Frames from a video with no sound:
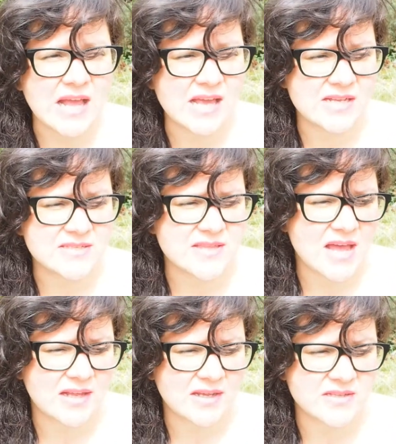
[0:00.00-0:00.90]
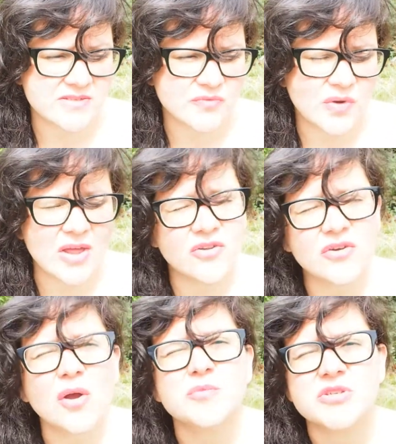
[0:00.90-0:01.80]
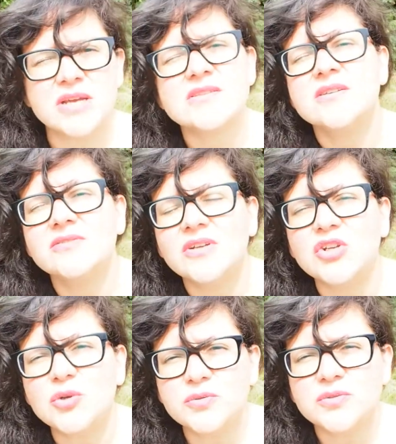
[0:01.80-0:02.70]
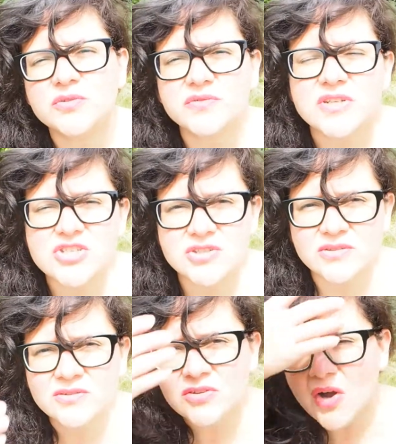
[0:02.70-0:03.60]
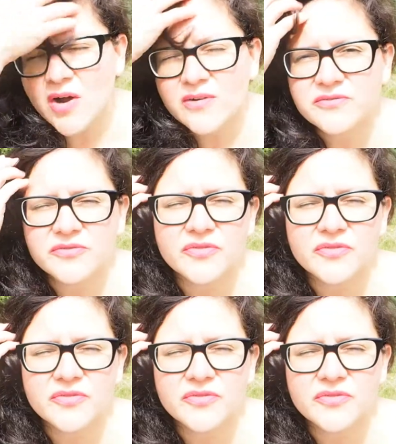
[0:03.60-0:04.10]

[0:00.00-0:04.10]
is that it's a rather objective and cool vision of